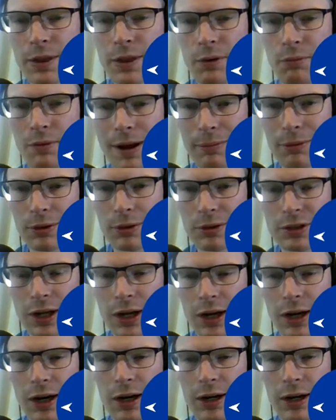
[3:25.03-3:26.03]
The rebels
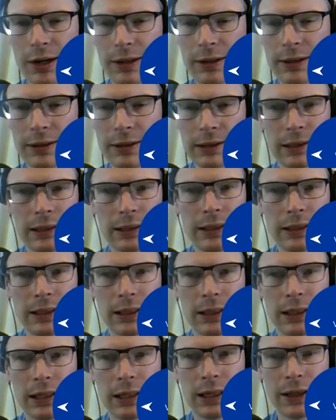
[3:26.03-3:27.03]
I
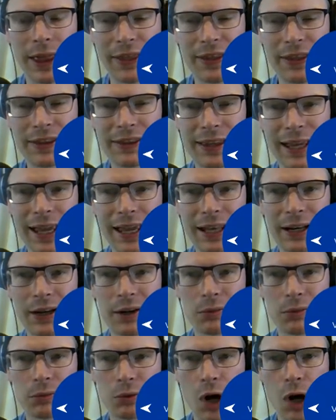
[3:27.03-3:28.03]
think they hit
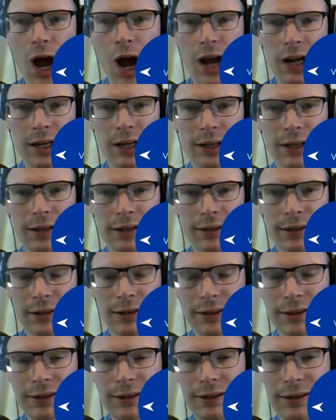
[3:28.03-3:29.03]
a rock
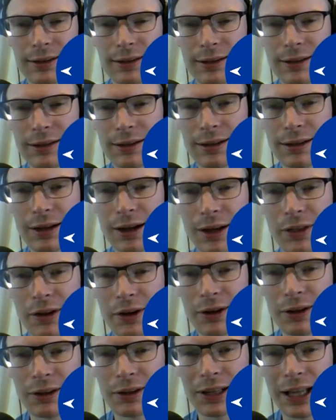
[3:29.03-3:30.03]
on
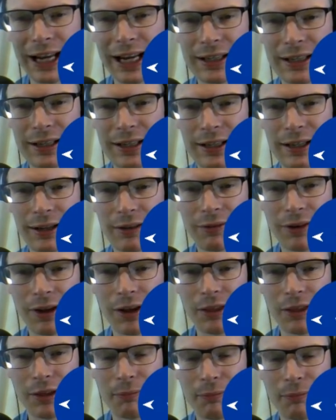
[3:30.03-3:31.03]
their landing
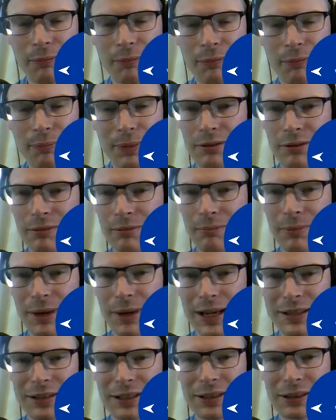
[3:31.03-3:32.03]
on the beach,
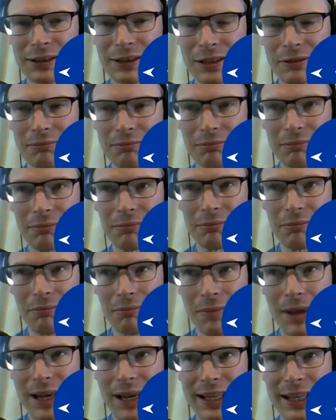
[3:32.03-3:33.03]
basically
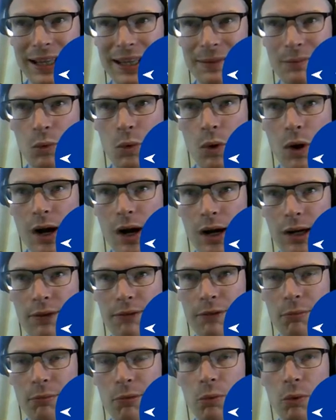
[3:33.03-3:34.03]
making them walk
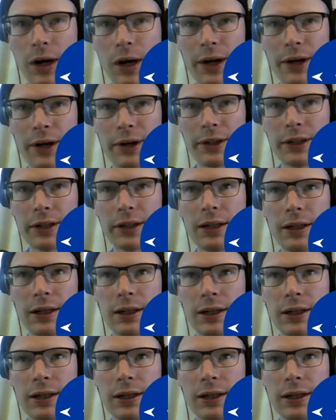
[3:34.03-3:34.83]
from the water.